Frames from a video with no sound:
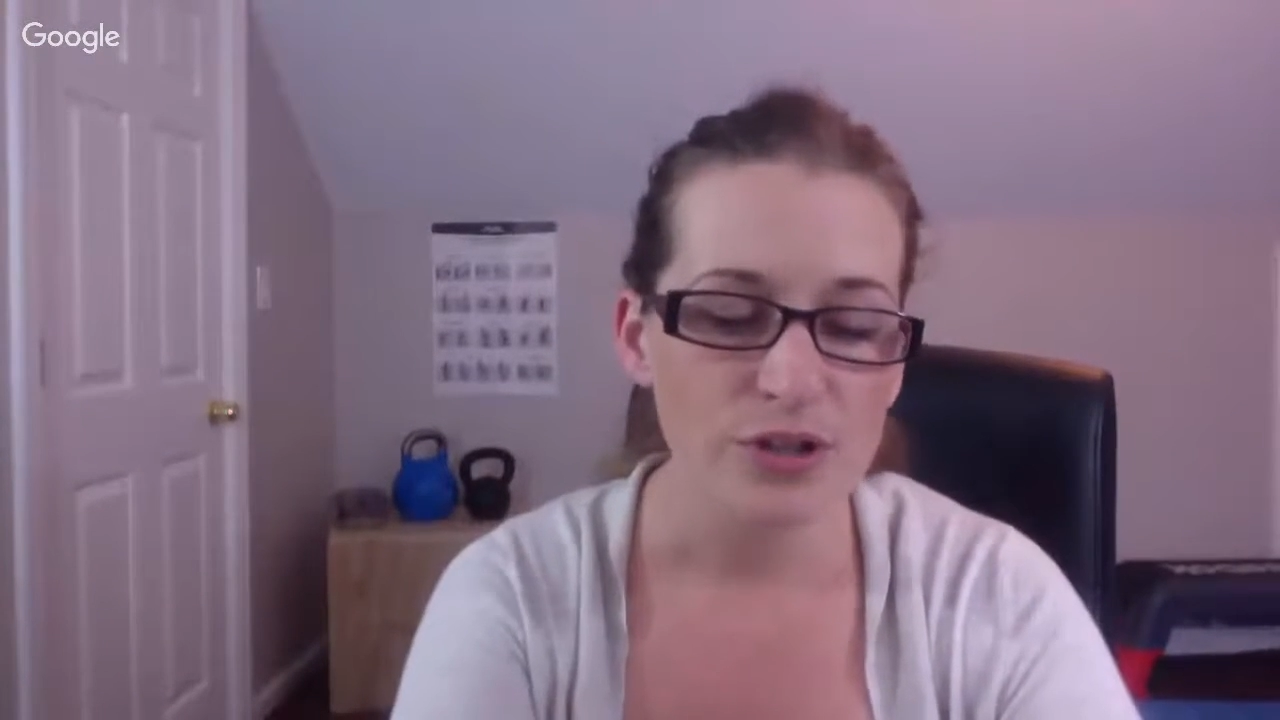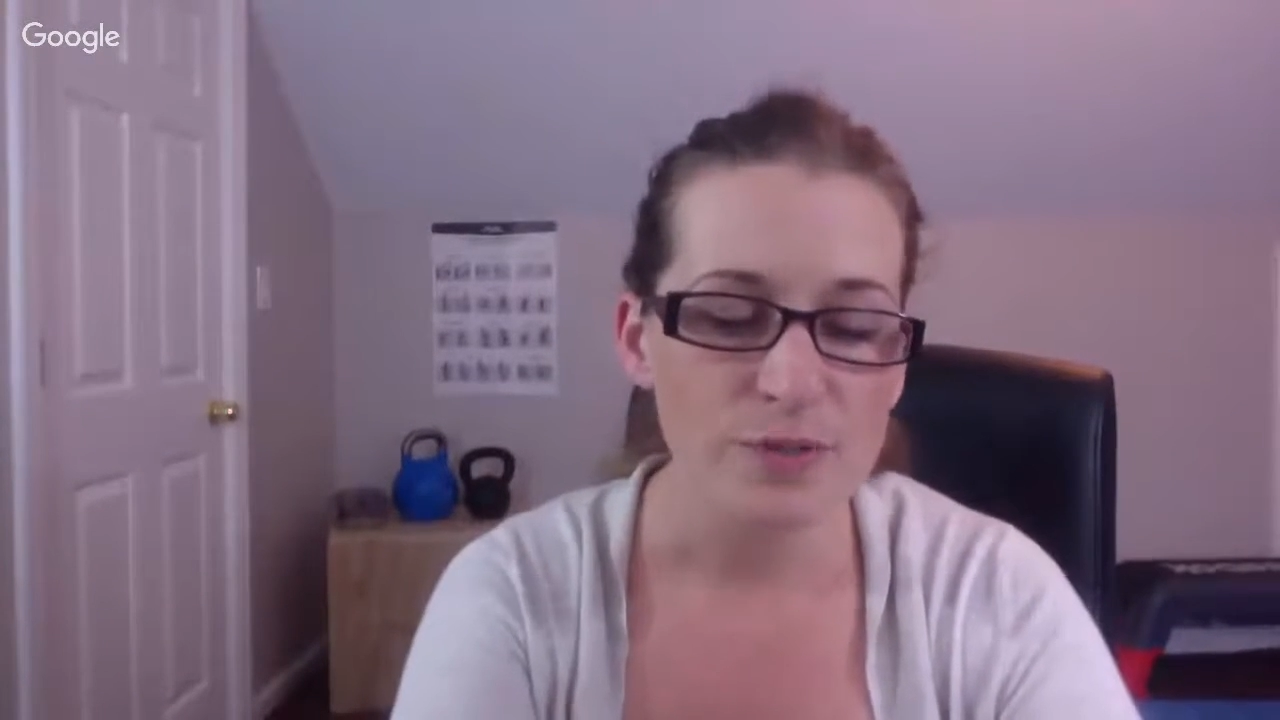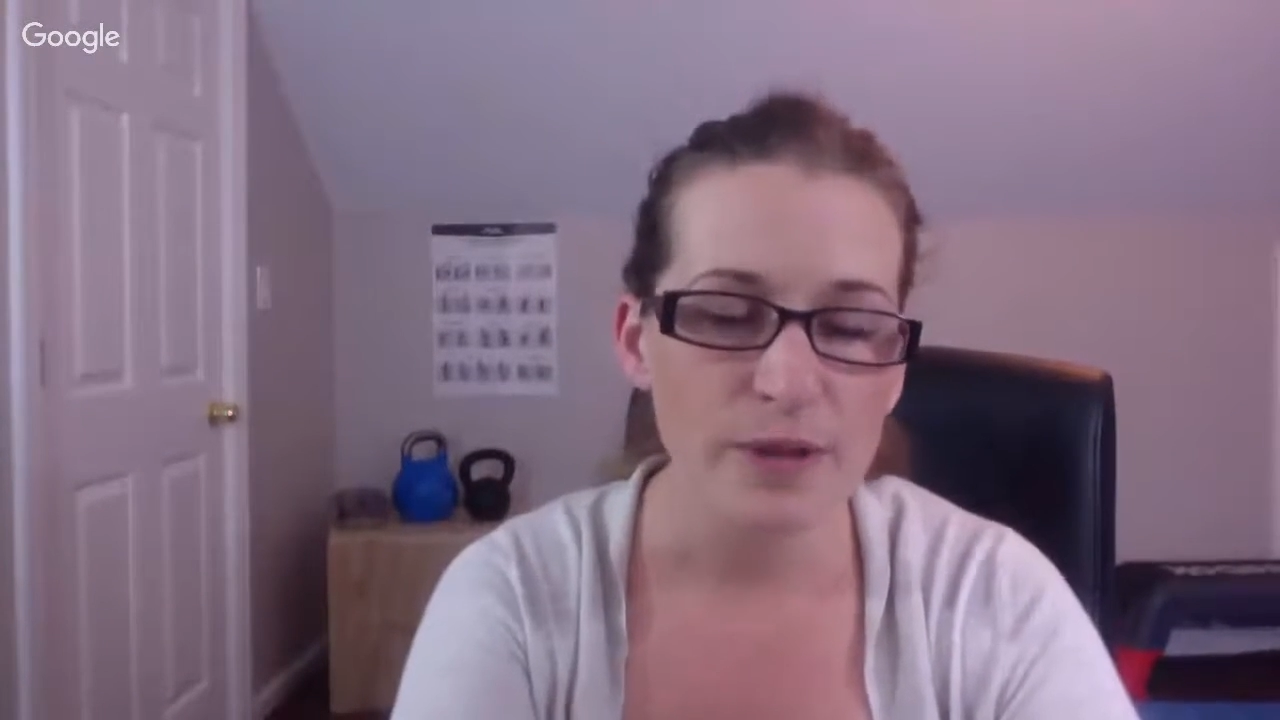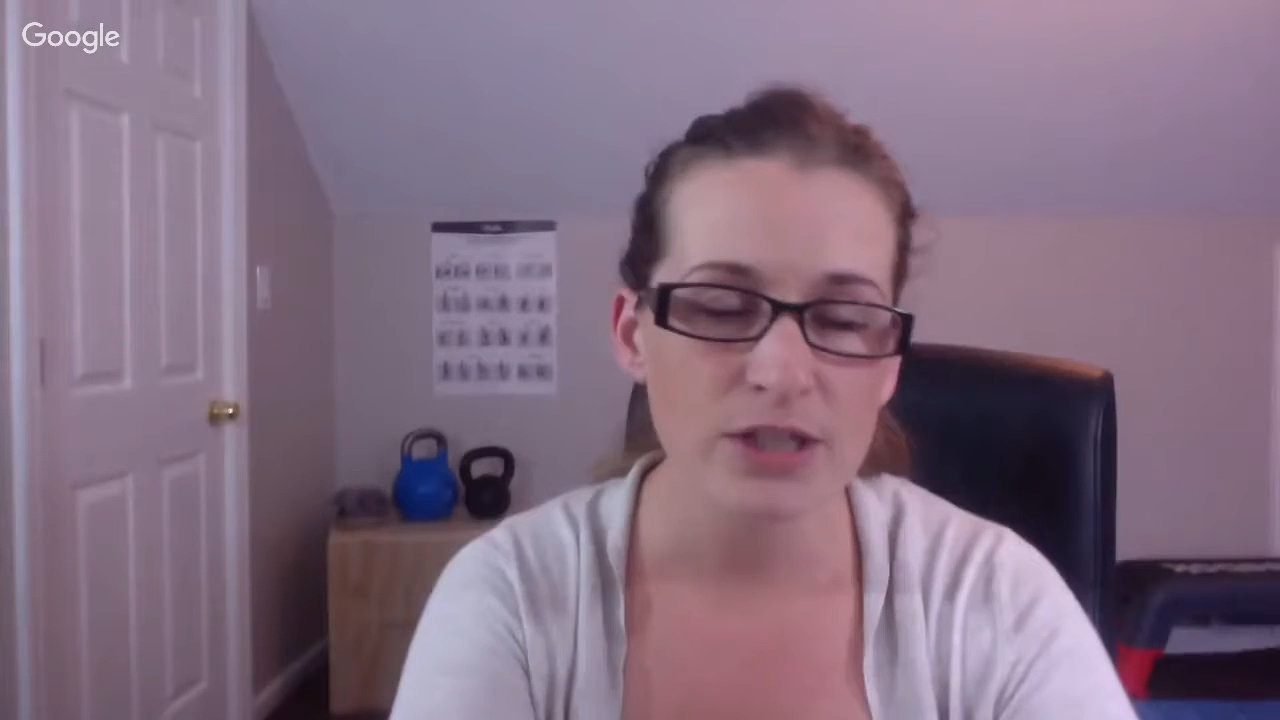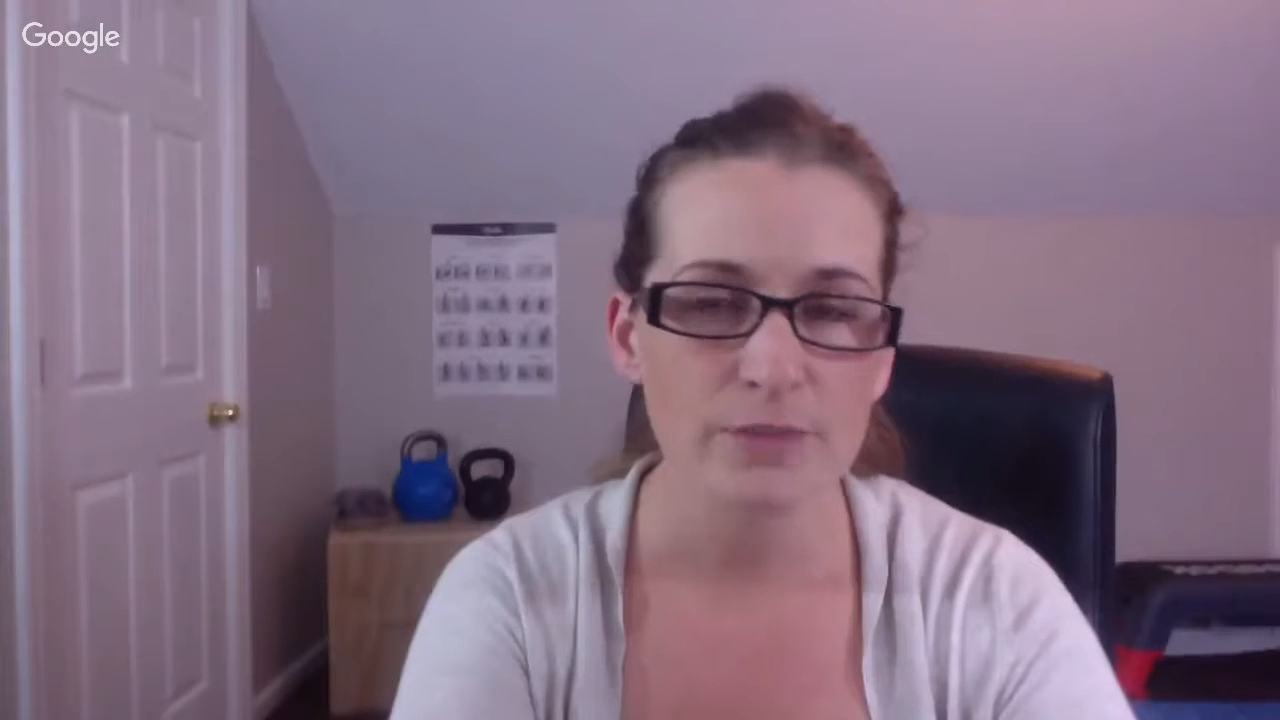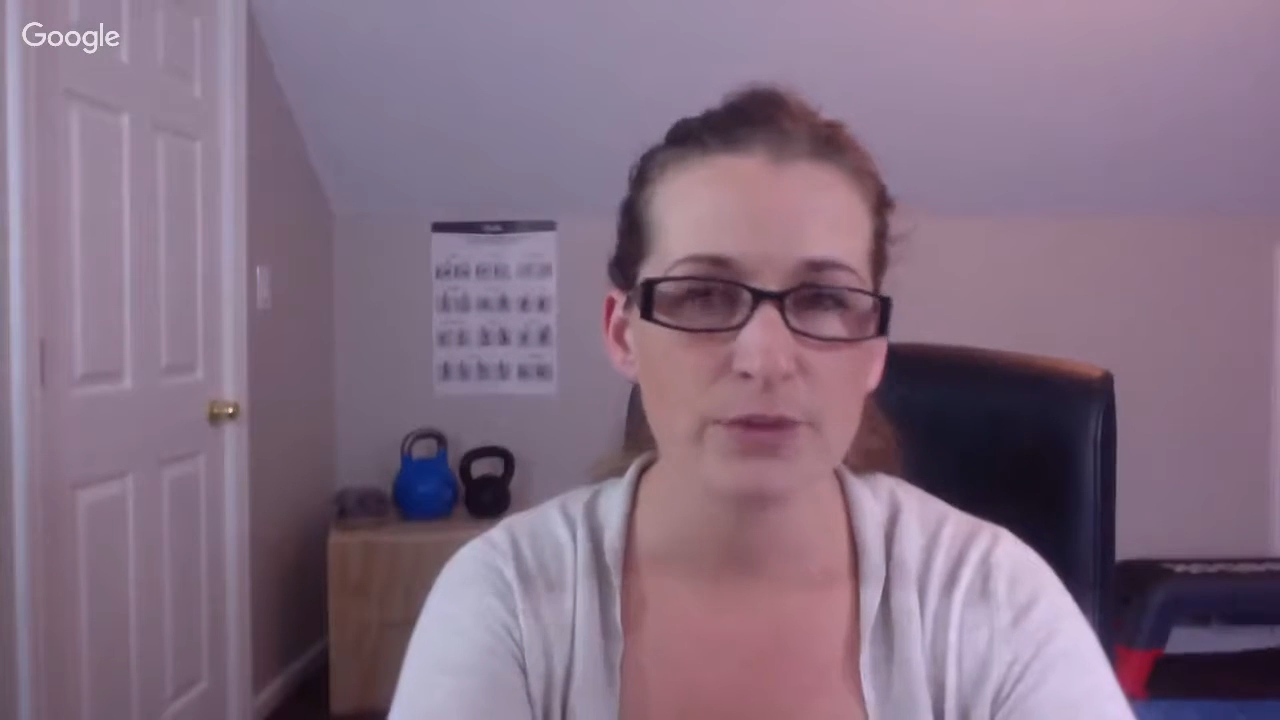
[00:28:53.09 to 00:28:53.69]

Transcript: special